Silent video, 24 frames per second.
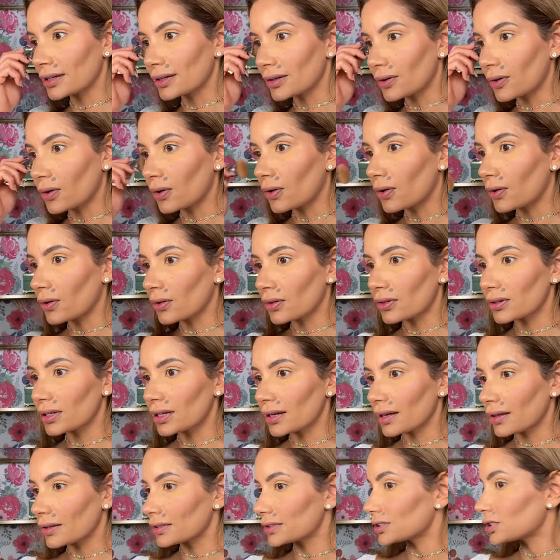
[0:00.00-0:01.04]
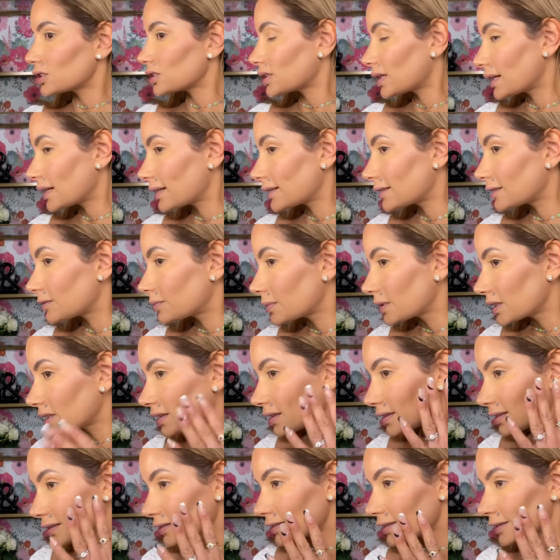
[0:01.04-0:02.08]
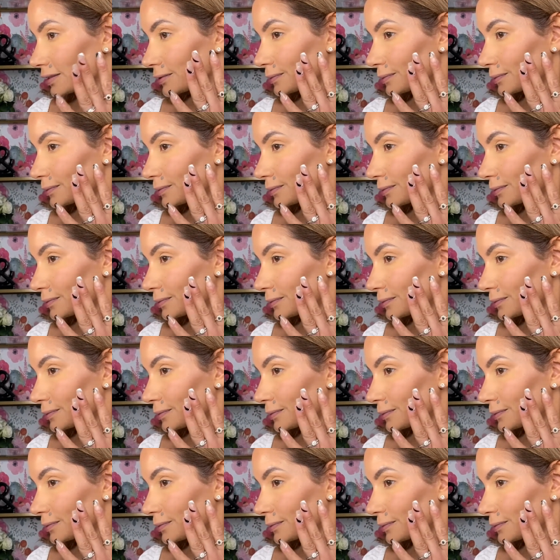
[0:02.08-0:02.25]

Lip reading: all the other shades because